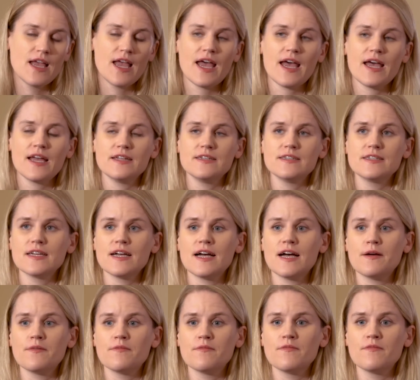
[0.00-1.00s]
And
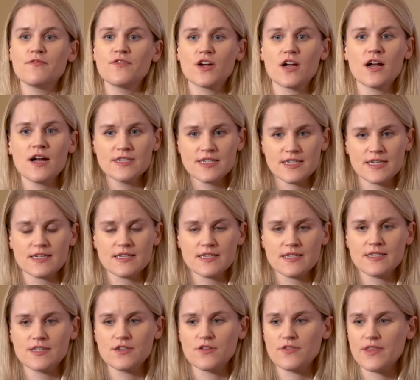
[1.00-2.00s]
um, for
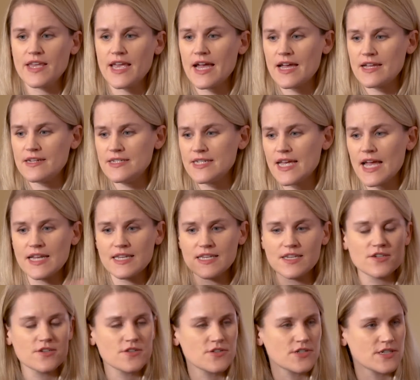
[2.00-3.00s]
context, you know, they had 10
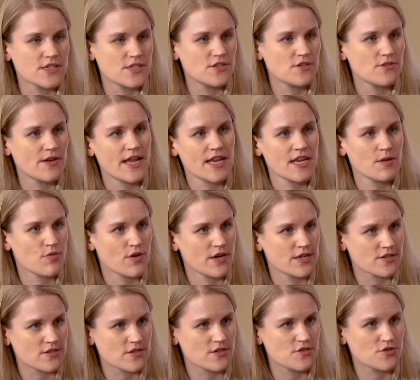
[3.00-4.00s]
years to do any
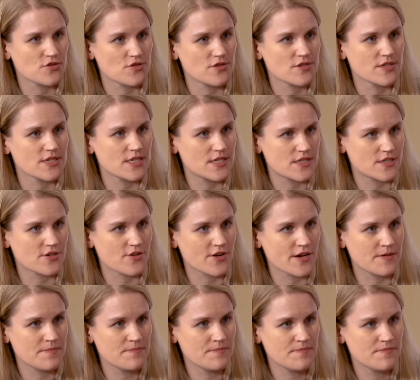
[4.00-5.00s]
parental controls on
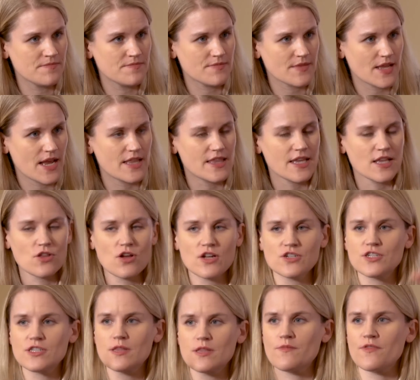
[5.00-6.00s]
Instagram, and they
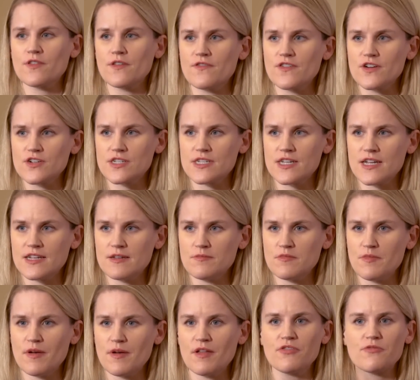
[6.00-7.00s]
launched them for the first
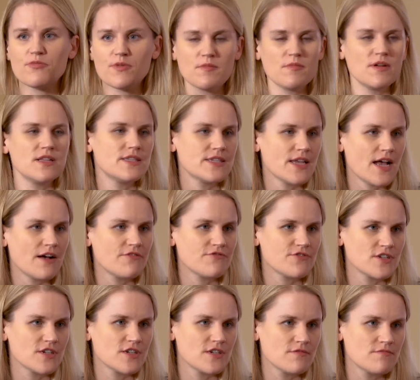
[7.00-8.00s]
time about three months
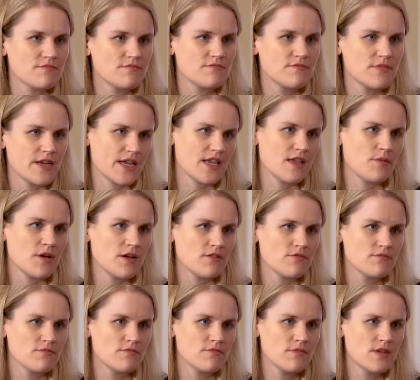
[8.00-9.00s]
after I came out.
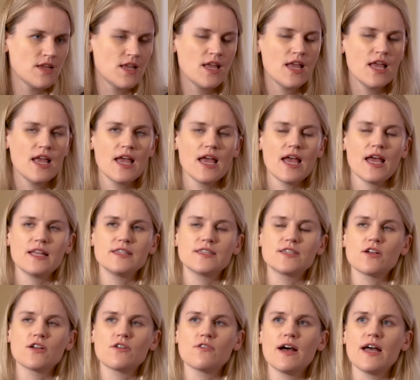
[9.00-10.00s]
And
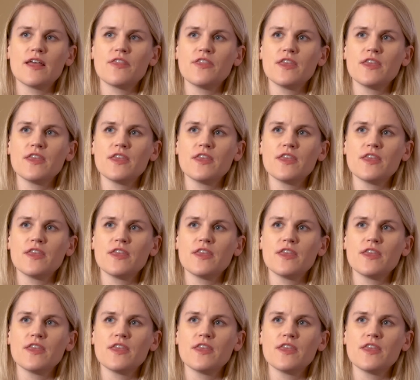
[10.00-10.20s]
so I